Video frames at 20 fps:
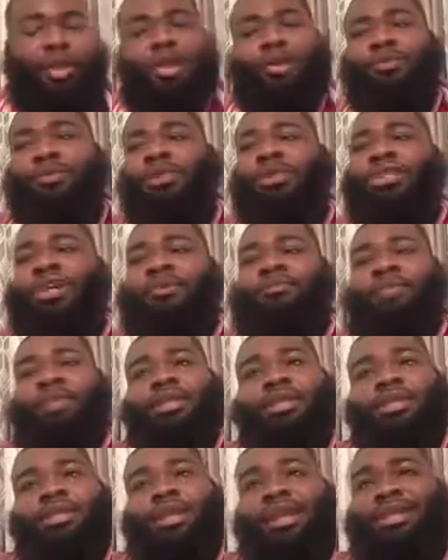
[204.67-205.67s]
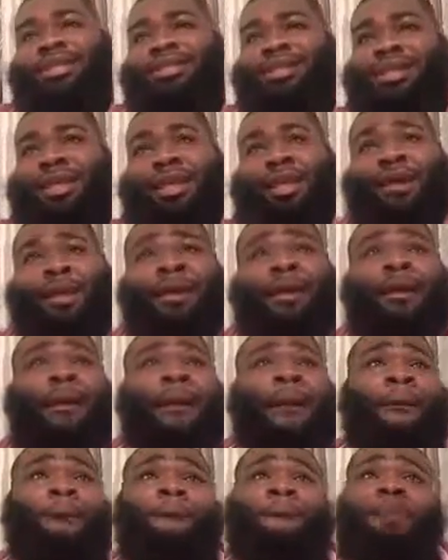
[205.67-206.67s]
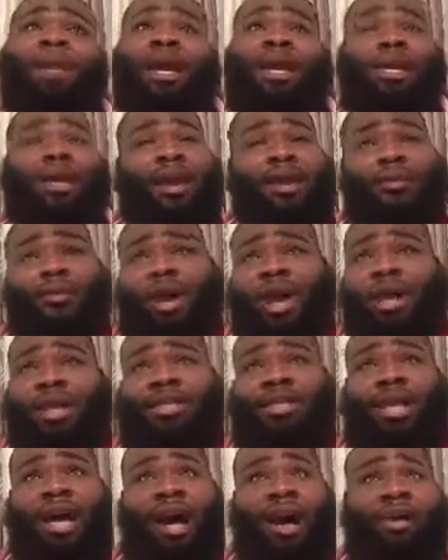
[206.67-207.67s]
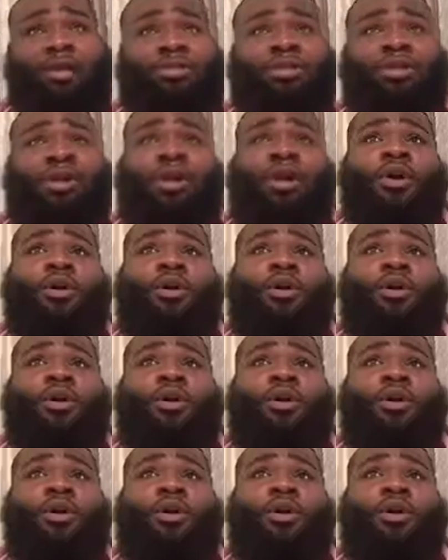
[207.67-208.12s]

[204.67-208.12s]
We jump to this next scene, back at Wyatt's house.